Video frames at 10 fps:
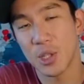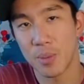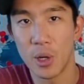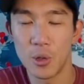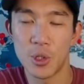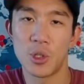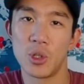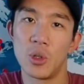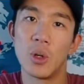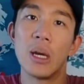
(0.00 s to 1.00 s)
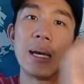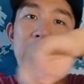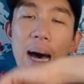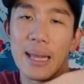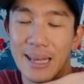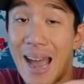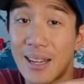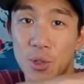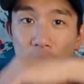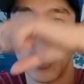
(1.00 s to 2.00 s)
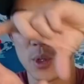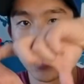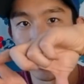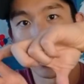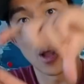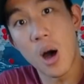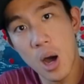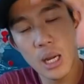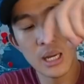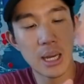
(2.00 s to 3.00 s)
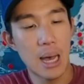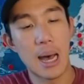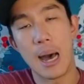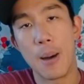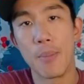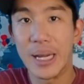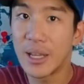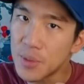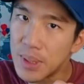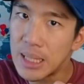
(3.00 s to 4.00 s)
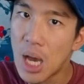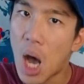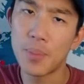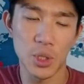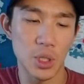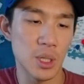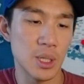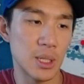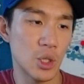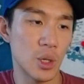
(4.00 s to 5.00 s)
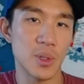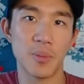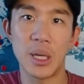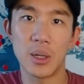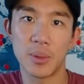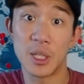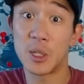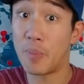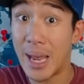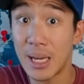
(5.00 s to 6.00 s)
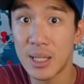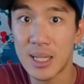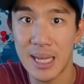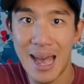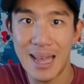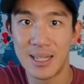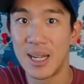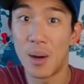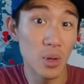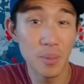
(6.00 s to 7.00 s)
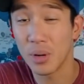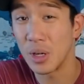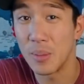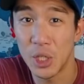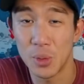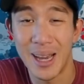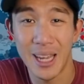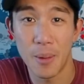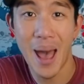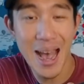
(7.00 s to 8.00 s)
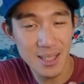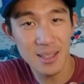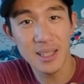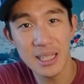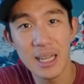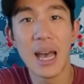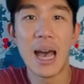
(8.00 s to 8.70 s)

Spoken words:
as opposed to the Cactus Creek, which was long, but it gives me options in terms of being able to expand it to double pretty much my capacity